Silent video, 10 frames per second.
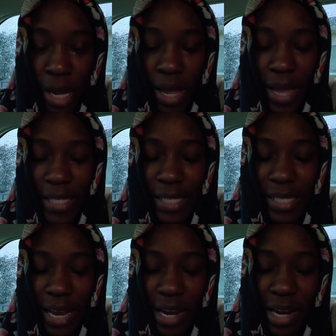He's
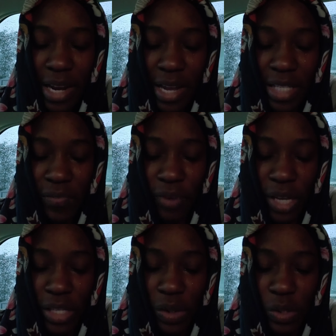sending his
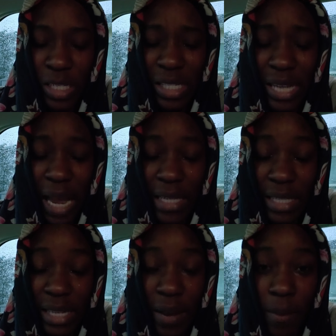vessels. He, I
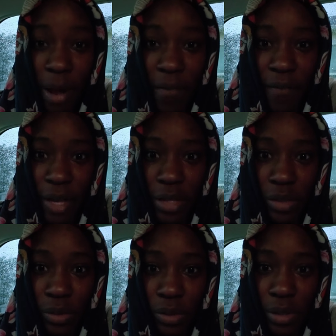sent my
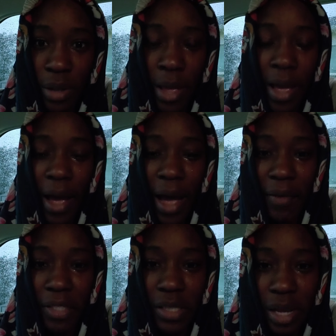vessels.
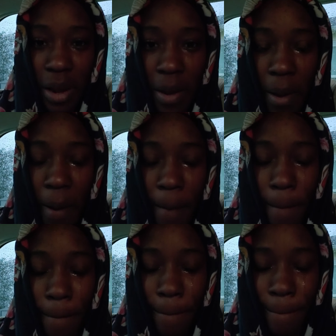I've sent
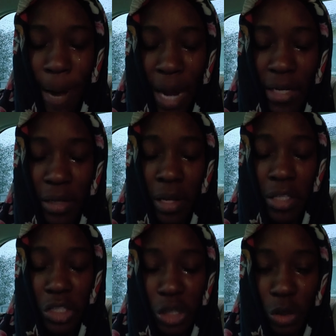my
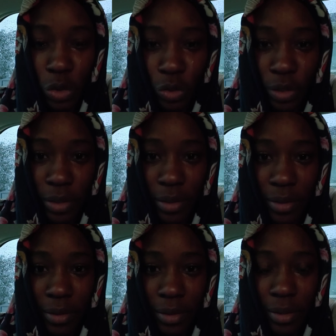children
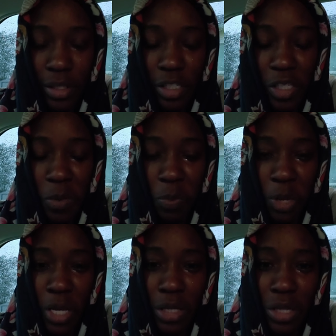to
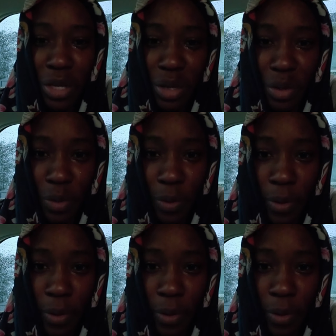speak to you.